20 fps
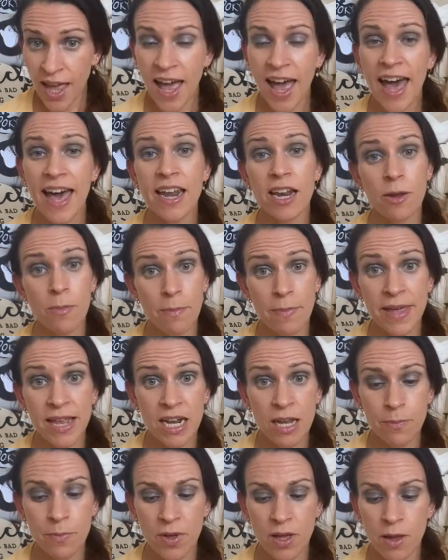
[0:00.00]
at a
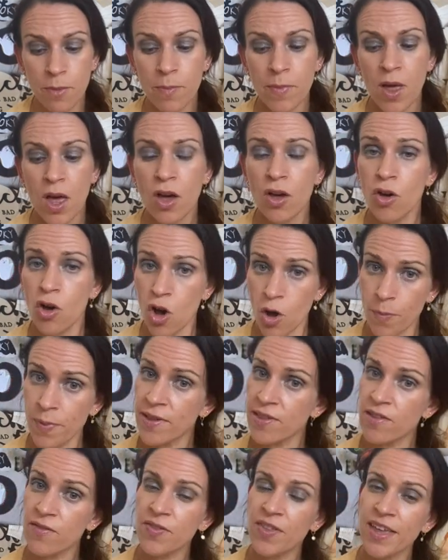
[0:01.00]
minimum
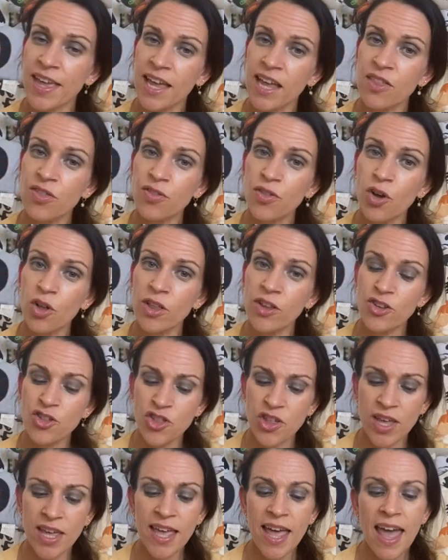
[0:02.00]
copies of the
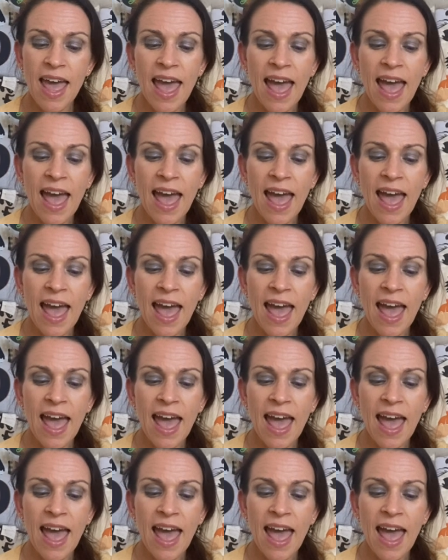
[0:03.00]
anthology,